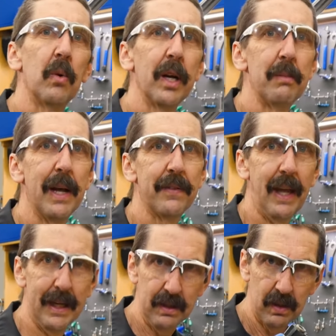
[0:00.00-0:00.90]
worry about
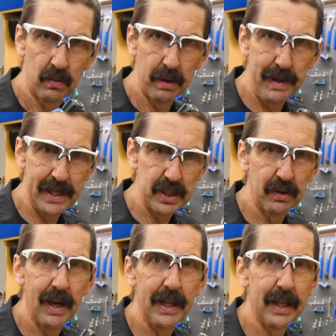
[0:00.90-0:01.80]
that. We're matching
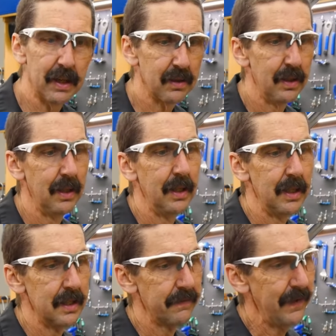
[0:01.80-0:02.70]
right here.
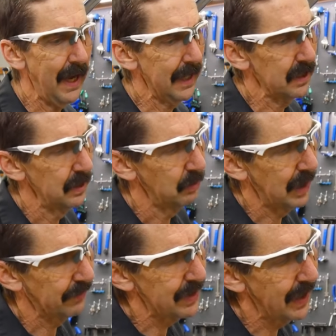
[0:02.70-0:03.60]
In fact, we
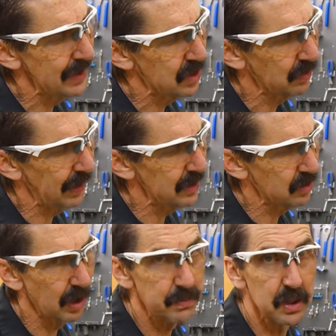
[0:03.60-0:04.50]
have a nice thread
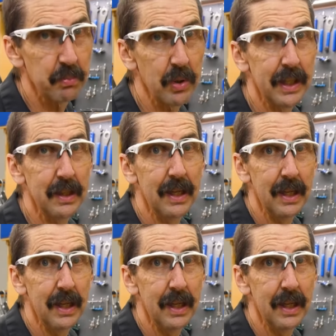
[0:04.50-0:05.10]
description printed